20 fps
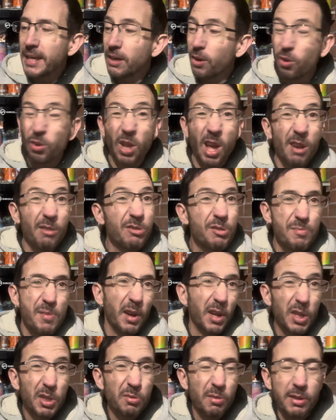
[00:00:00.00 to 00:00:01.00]
although to be
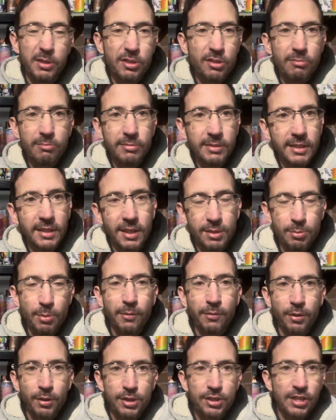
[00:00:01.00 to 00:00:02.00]
honest with you, as we've
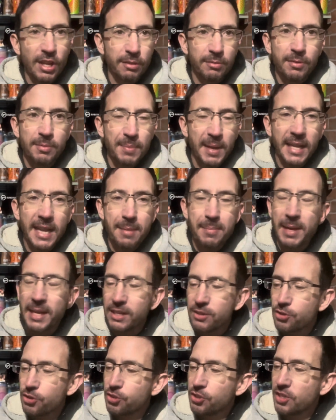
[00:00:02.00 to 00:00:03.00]
already said, me and Emmett are
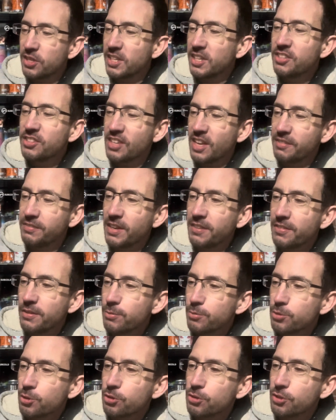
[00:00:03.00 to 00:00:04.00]
just at this, even if it was
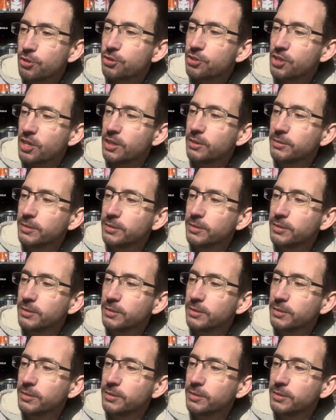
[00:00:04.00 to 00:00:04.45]
just us two.